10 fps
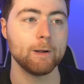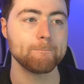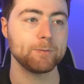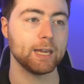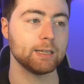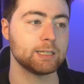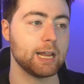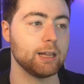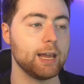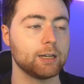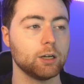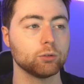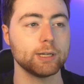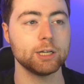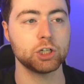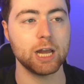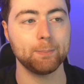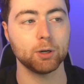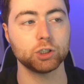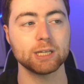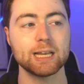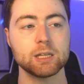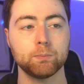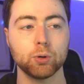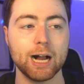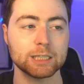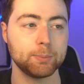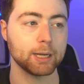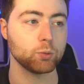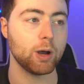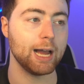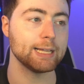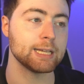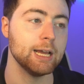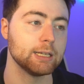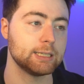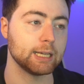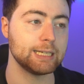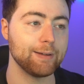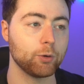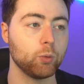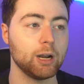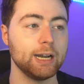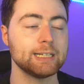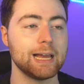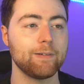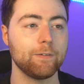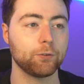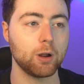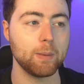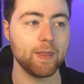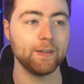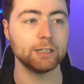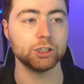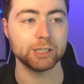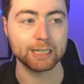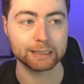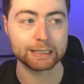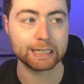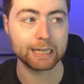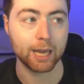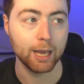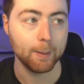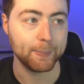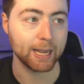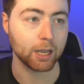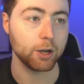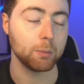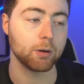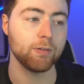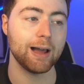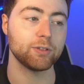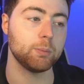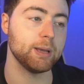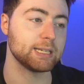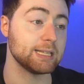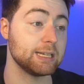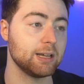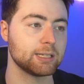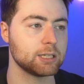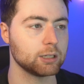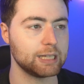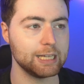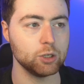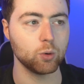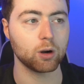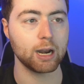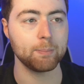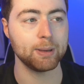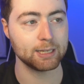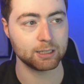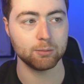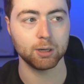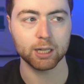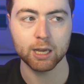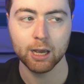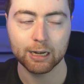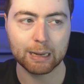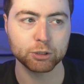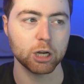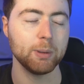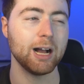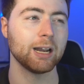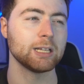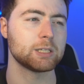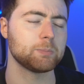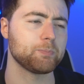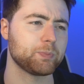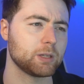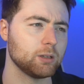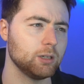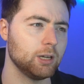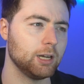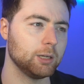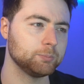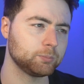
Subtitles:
than, say, like a Reed Sheppard, just as a prospect wise. 6'7", 197 from the G League. Pick number 5 to the Pistons. It does suck that you are a Piston, buddy. Now, I'm just gonna be honest, I'm